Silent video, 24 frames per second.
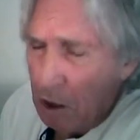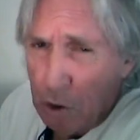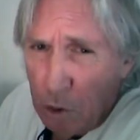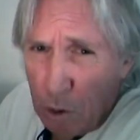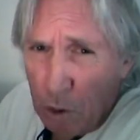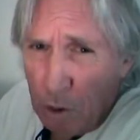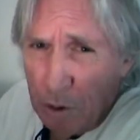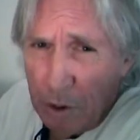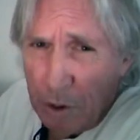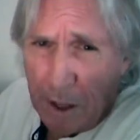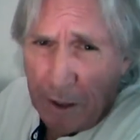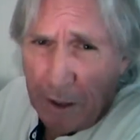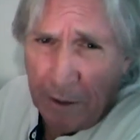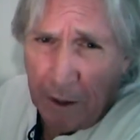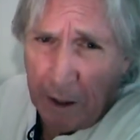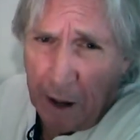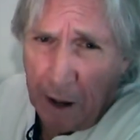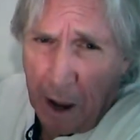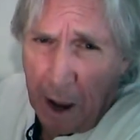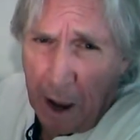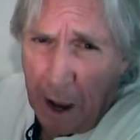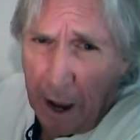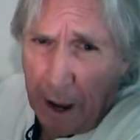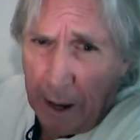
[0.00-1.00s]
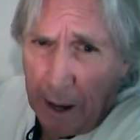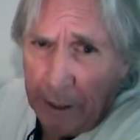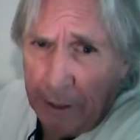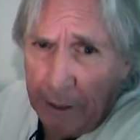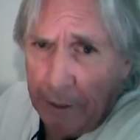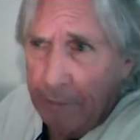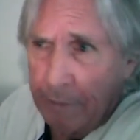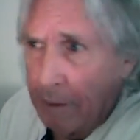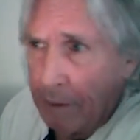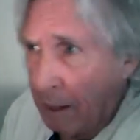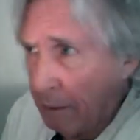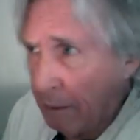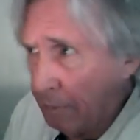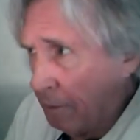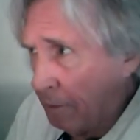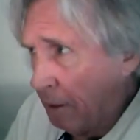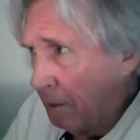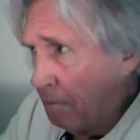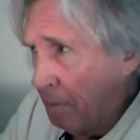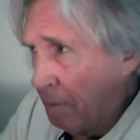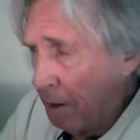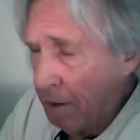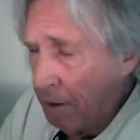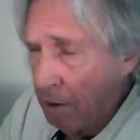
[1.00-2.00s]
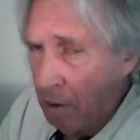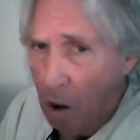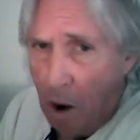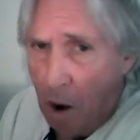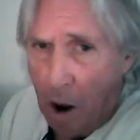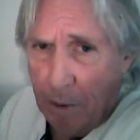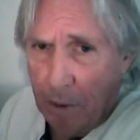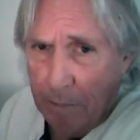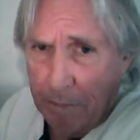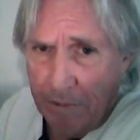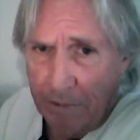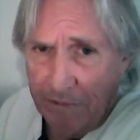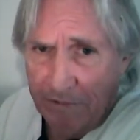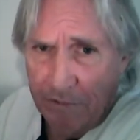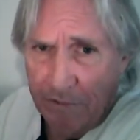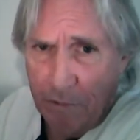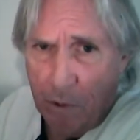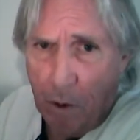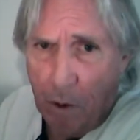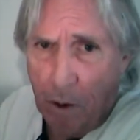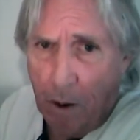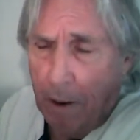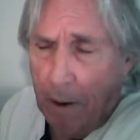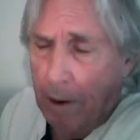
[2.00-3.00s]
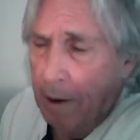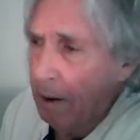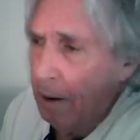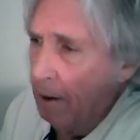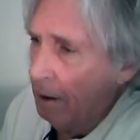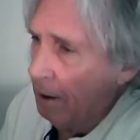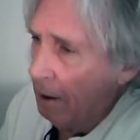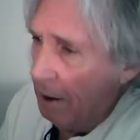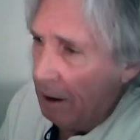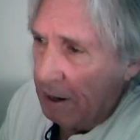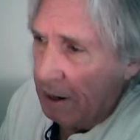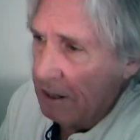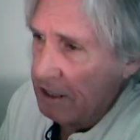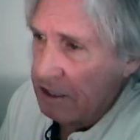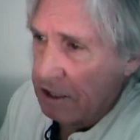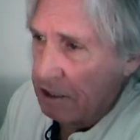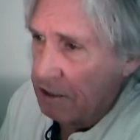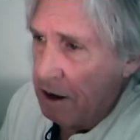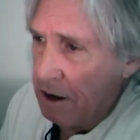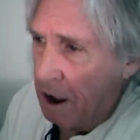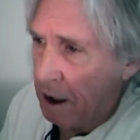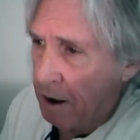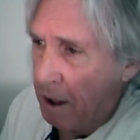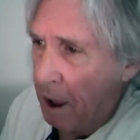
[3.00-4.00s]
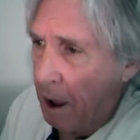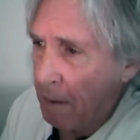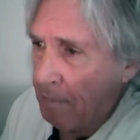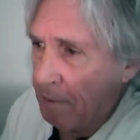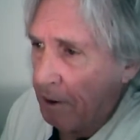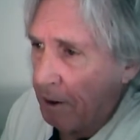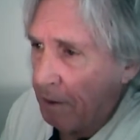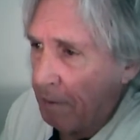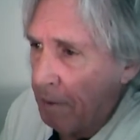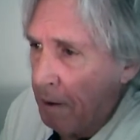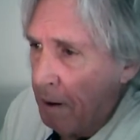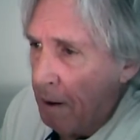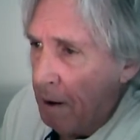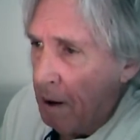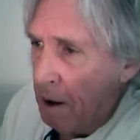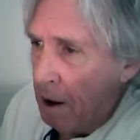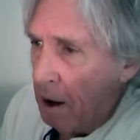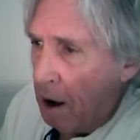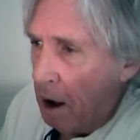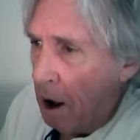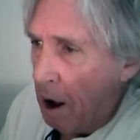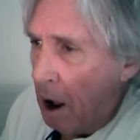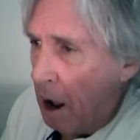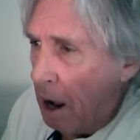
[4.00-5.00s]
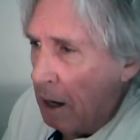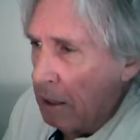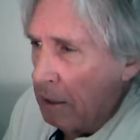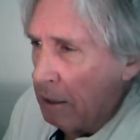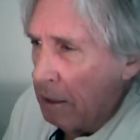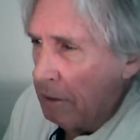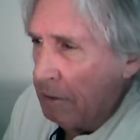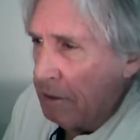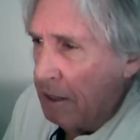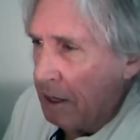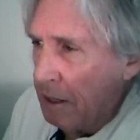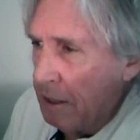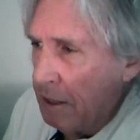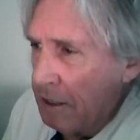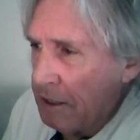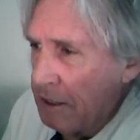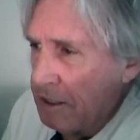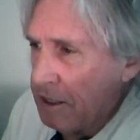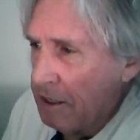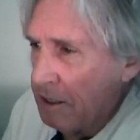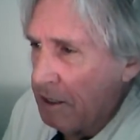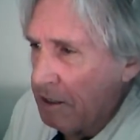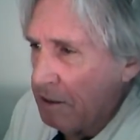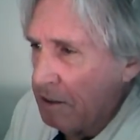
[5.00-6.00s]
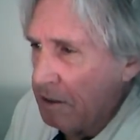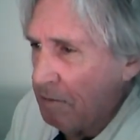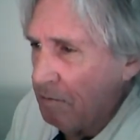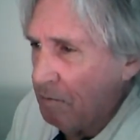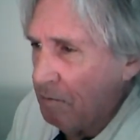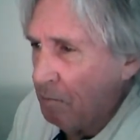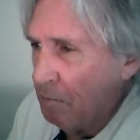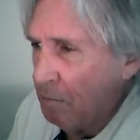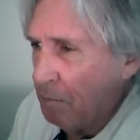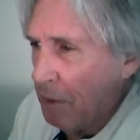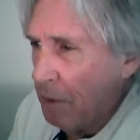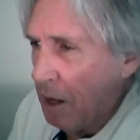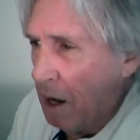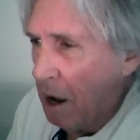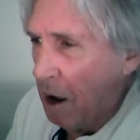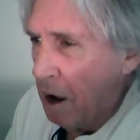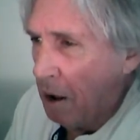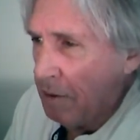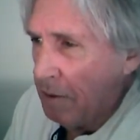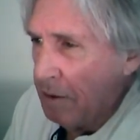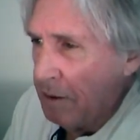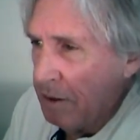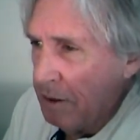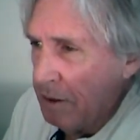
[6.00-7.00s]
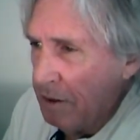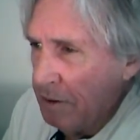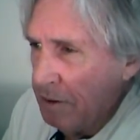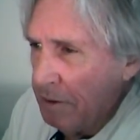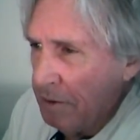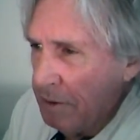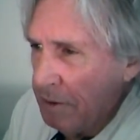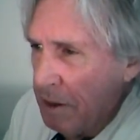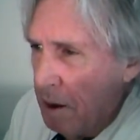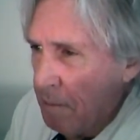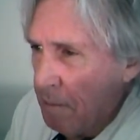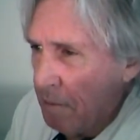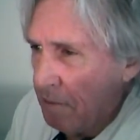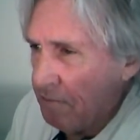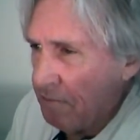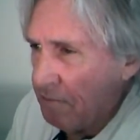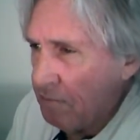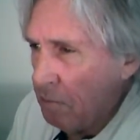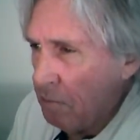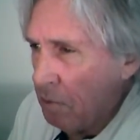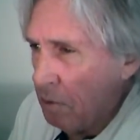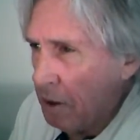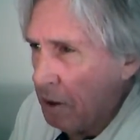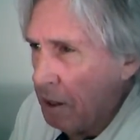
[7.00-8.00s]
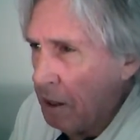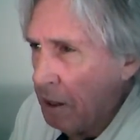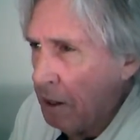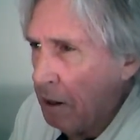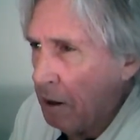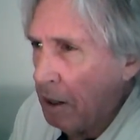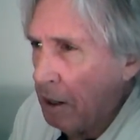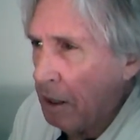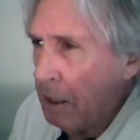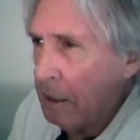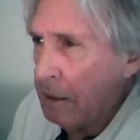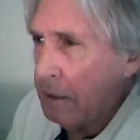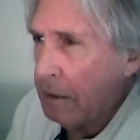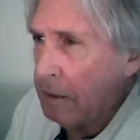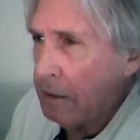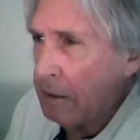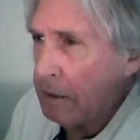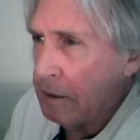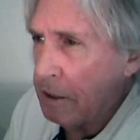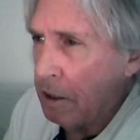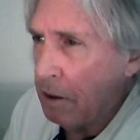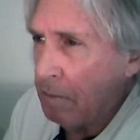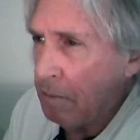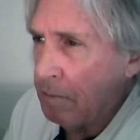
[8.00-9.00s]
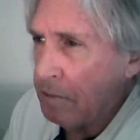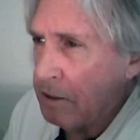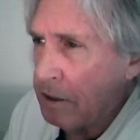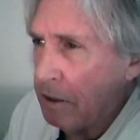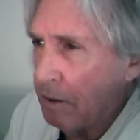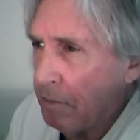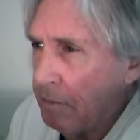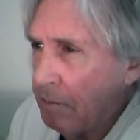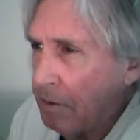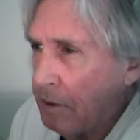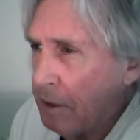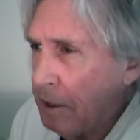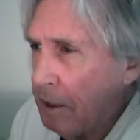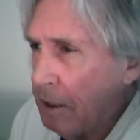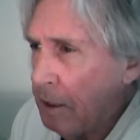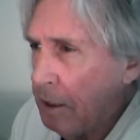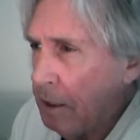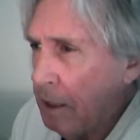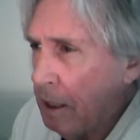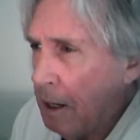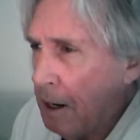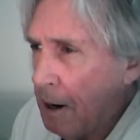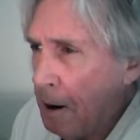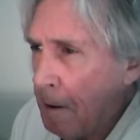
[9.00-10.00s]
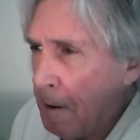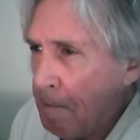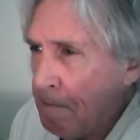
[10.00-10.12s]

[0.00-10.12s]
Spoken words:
Cool in the Gang, and that had been long before. It's just not happening. Then it said, then number 4 here in terms of the